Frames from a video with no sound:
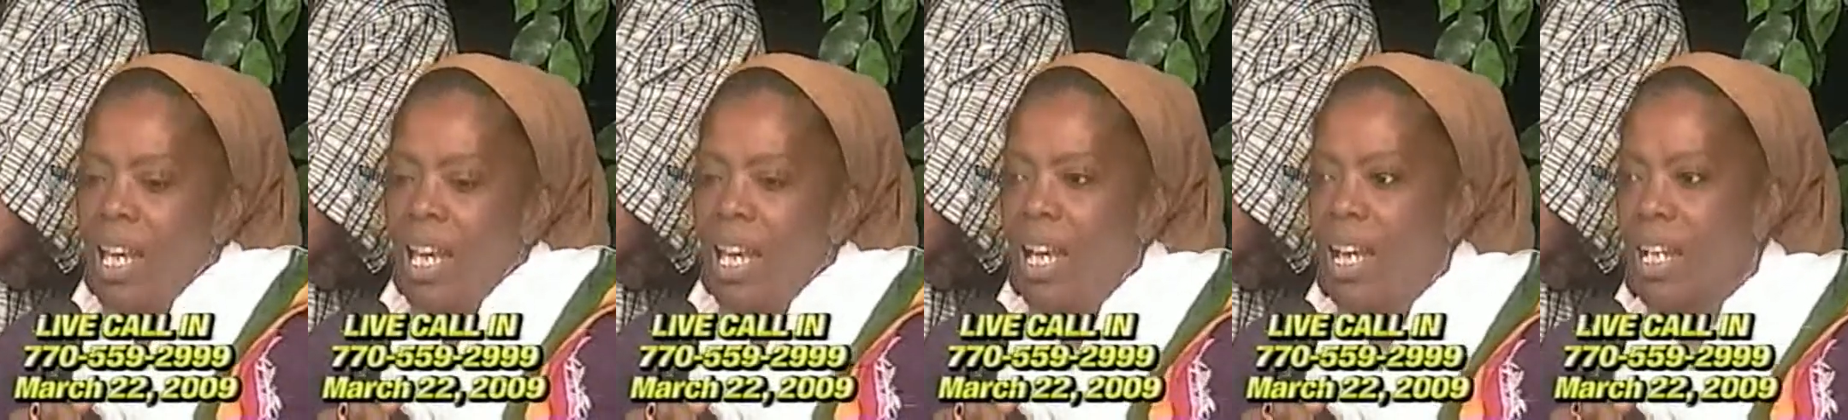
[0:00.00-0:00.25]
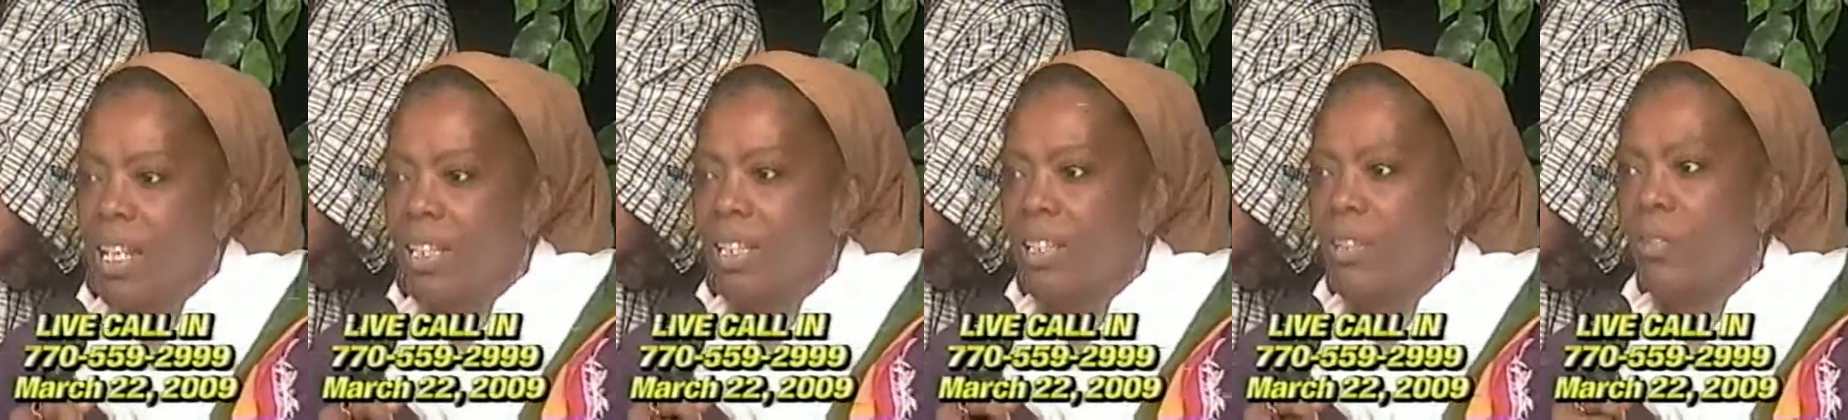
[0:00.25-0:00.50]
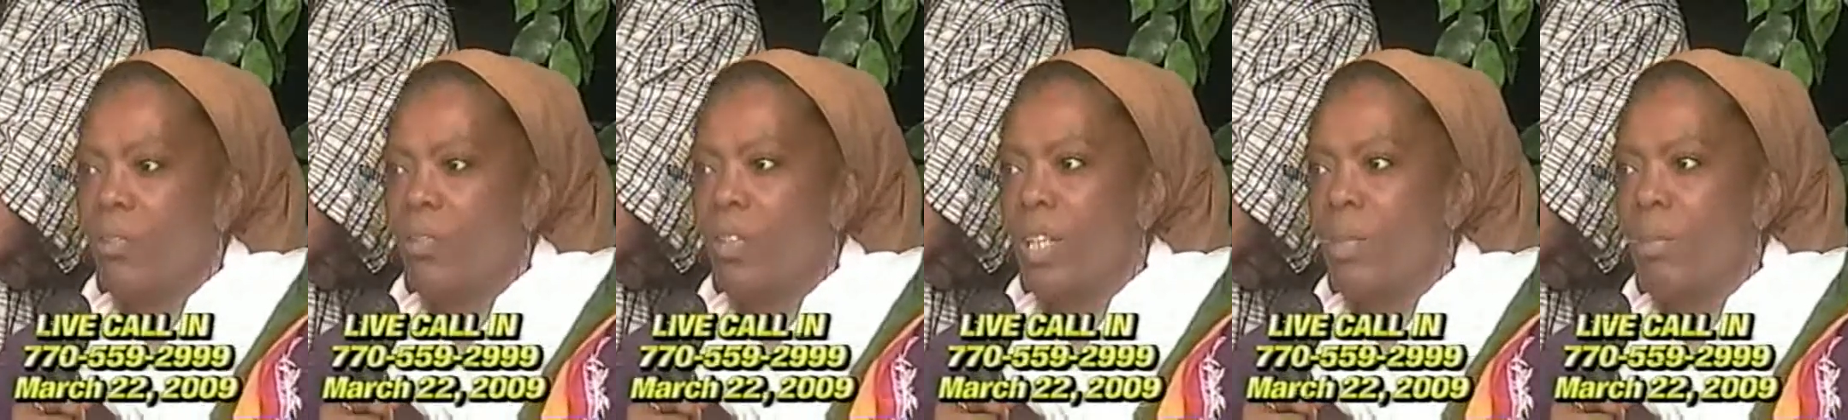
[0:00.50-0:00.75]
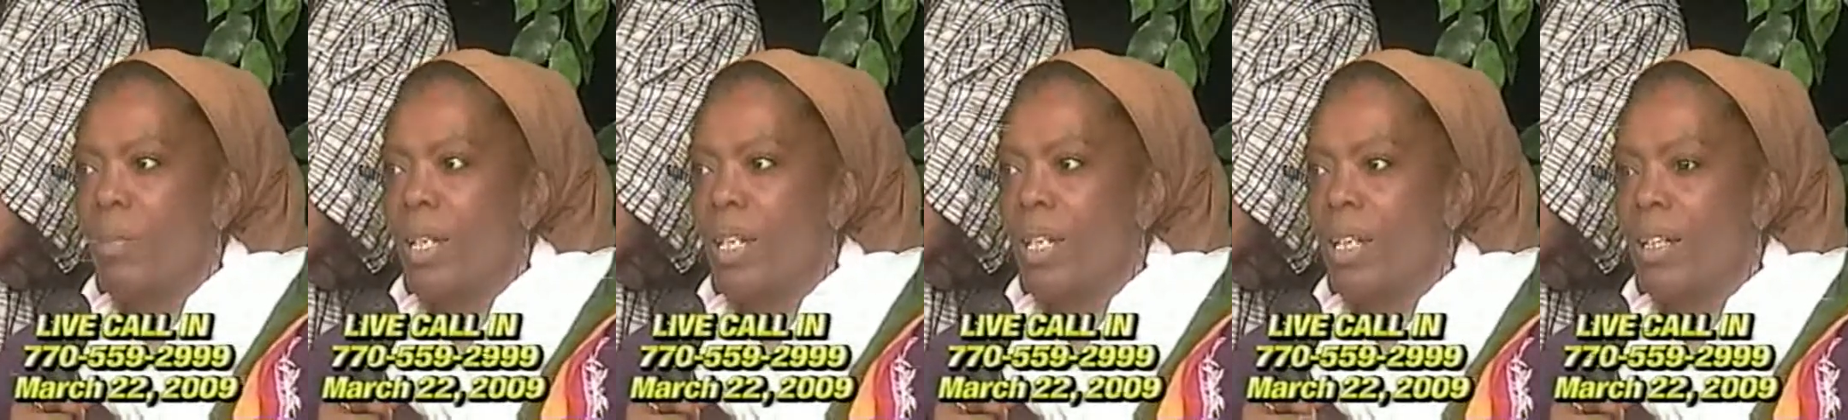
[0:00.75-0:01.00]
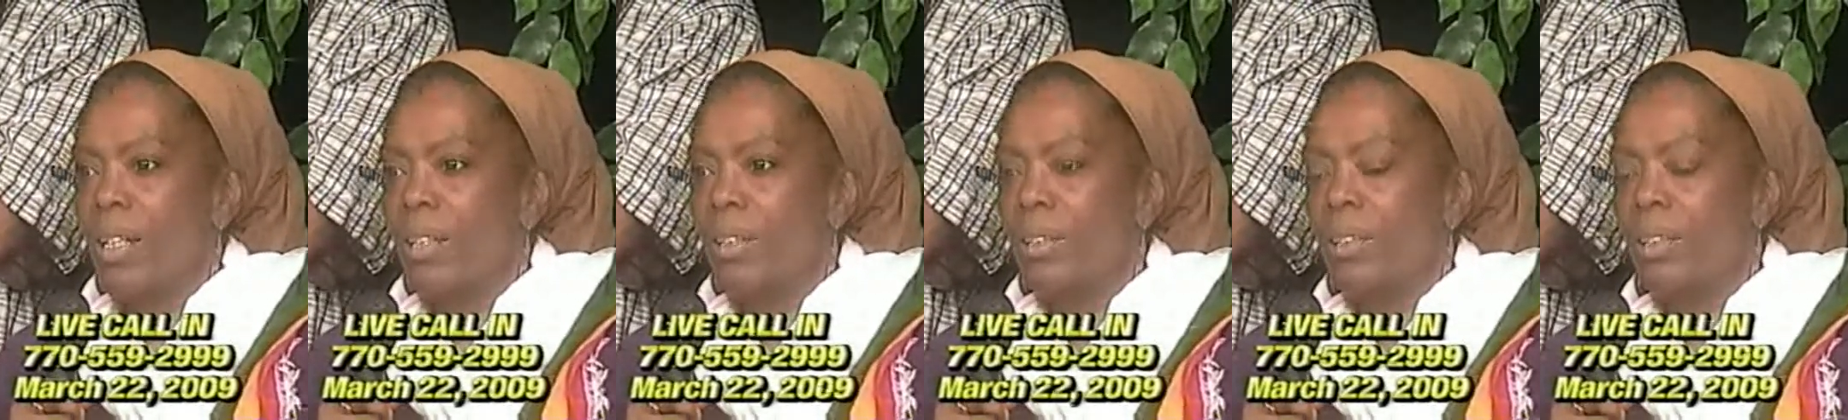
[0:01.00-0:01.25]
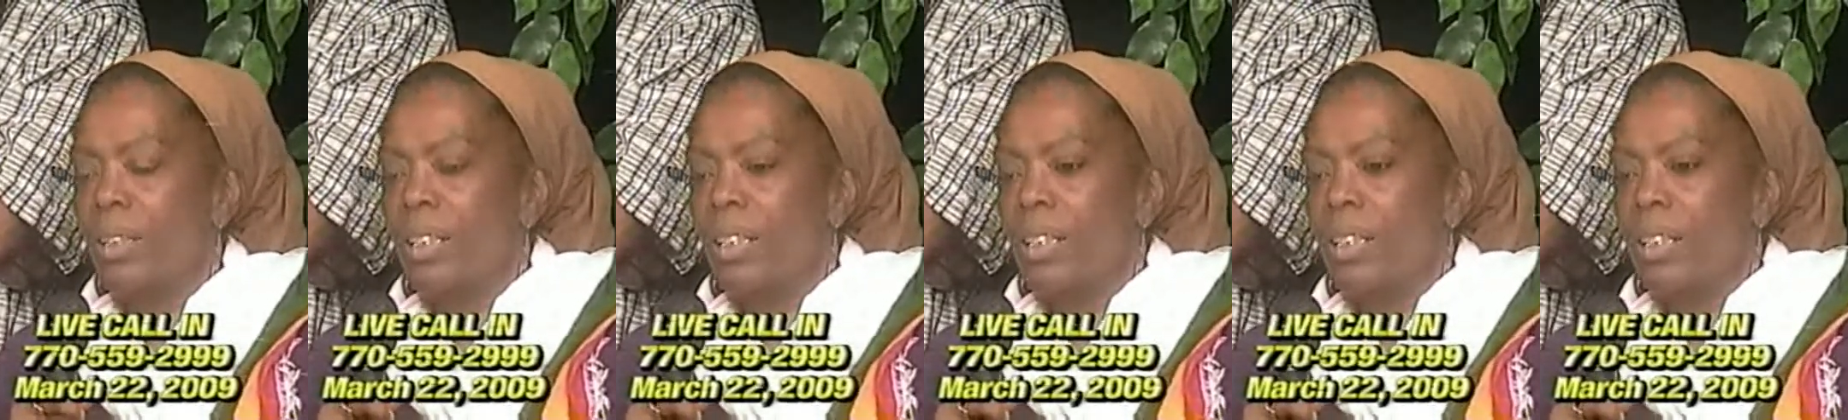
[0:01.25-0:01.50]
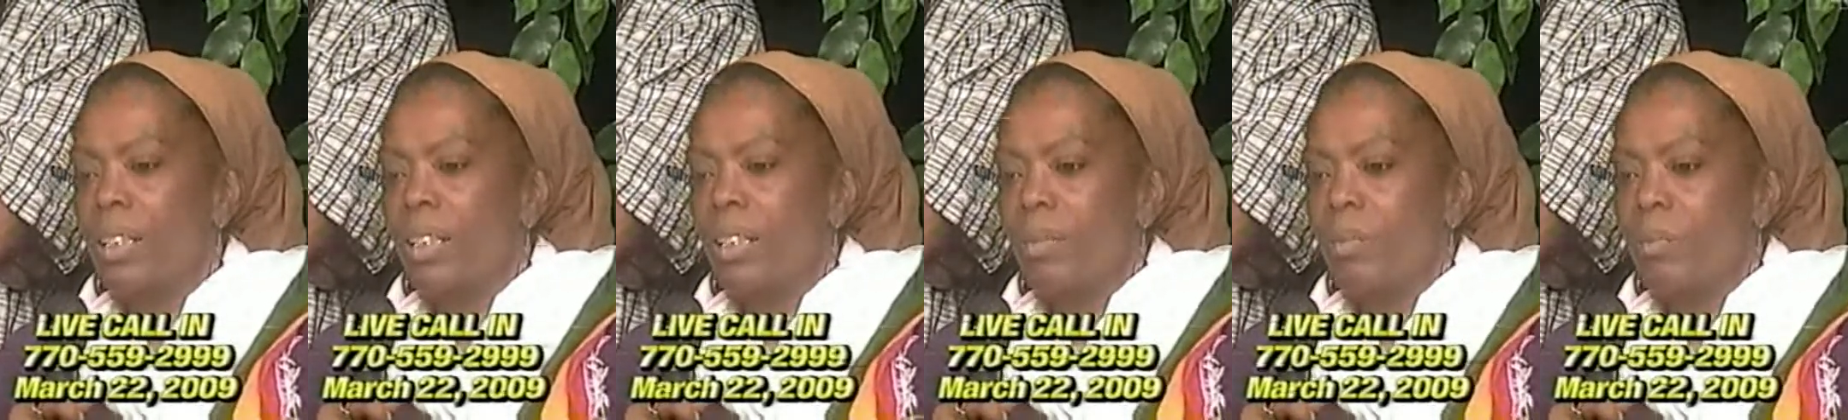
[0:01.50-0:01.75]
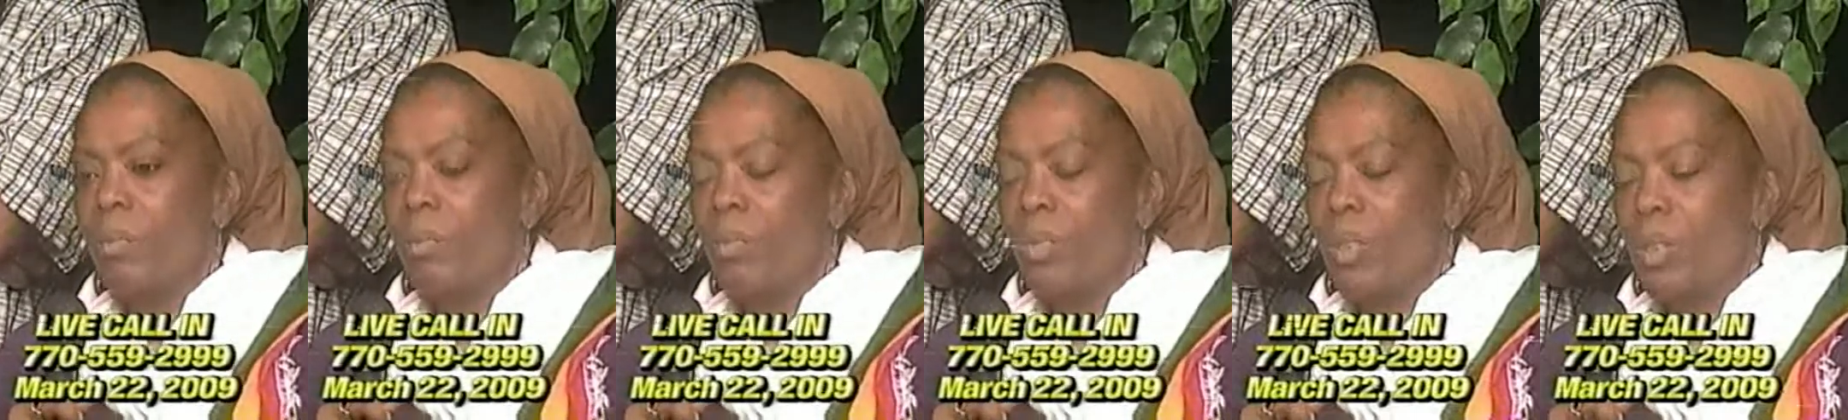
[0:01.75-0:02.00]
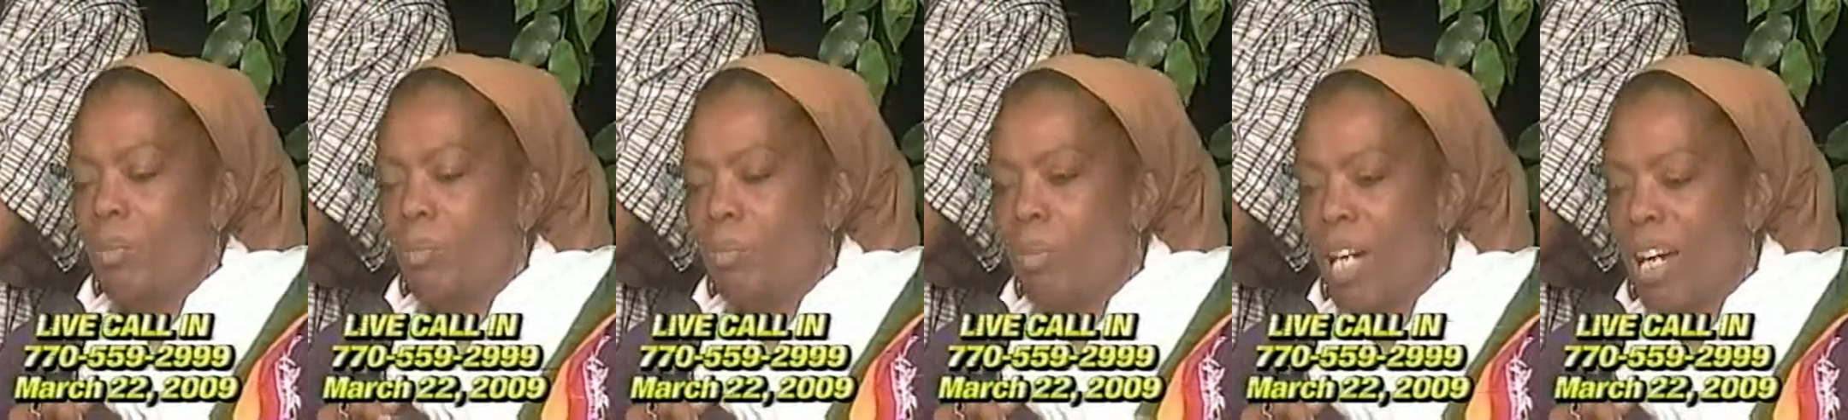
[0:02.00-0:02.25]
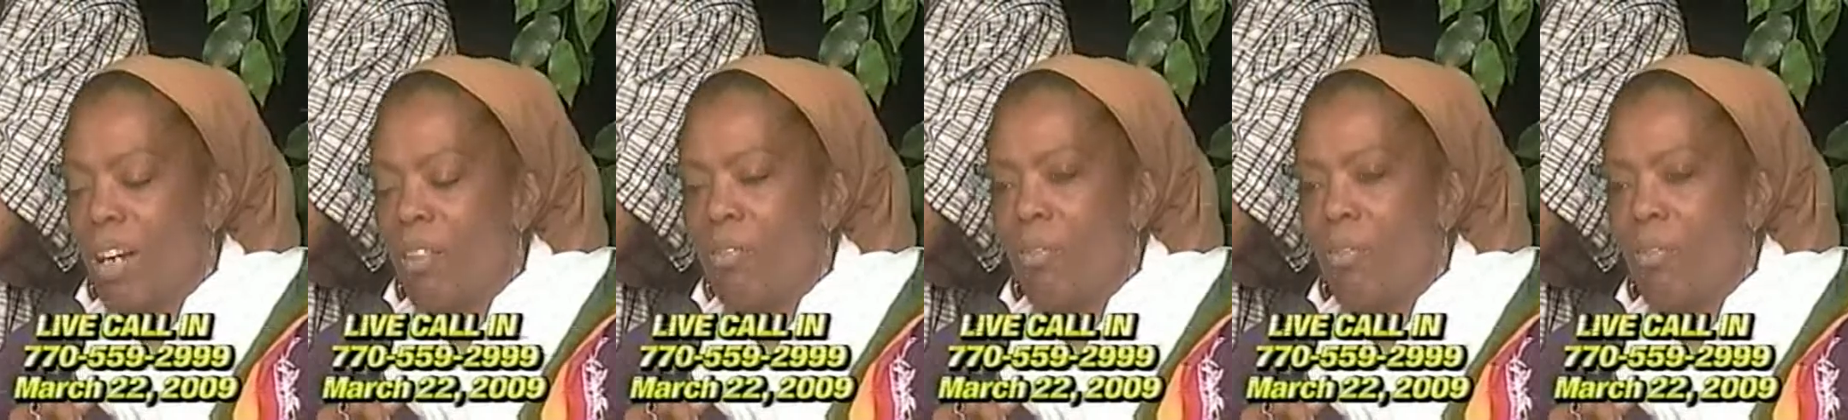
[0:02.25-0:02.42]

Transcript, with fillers: as a female by